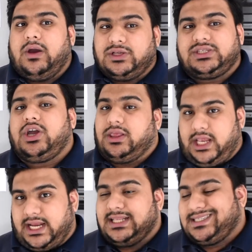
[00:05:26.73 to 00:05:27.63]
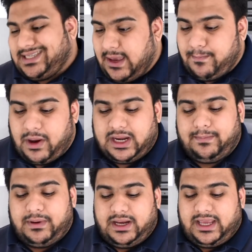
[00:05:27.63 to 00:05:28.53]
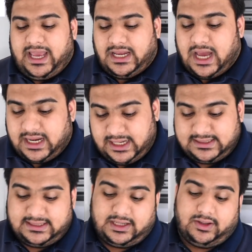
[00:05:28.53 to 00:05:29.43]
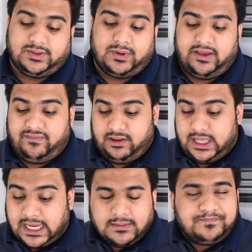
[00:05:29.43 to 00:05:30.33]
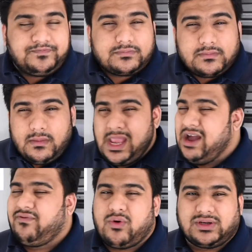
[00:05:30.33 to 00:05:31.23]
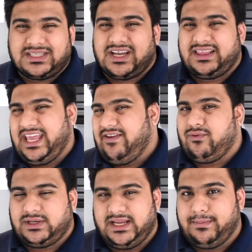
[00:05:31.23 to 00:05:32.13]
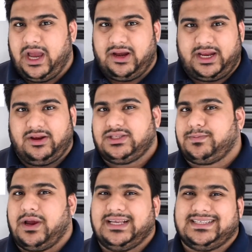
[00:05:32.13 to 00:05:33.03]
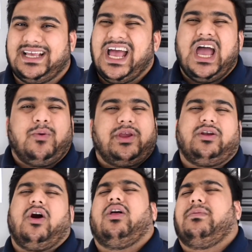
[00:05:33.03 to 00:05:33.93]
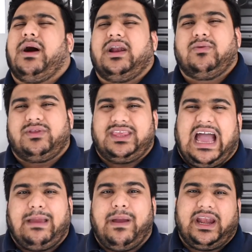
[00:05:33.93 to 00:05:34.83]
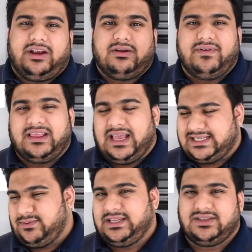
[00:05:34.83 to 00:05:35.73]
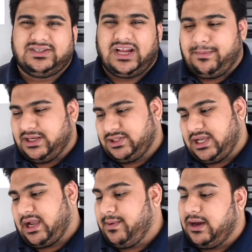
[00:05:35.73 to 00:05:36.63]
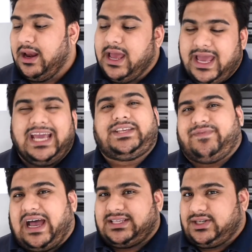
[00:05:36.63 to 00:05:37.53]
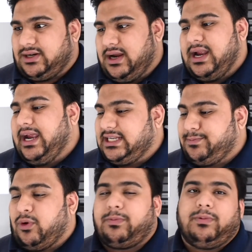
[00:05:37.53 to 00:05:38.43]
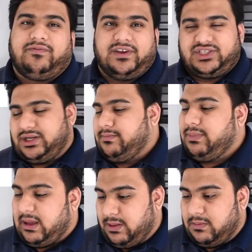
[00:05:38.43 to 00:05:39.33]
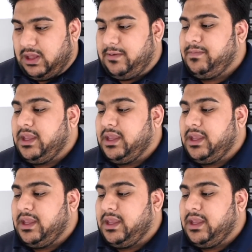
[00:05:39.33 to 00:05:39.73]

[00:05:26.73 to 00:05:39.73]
good. They didn't skimp on it, but again, not necessary is what I feel like. Of course, it's got the A14 Bionic, no surprises. We heard all about it with the iPad Air event last week, so there's not much to talk about. It's faster, it's more efficient, blah, blah, blah.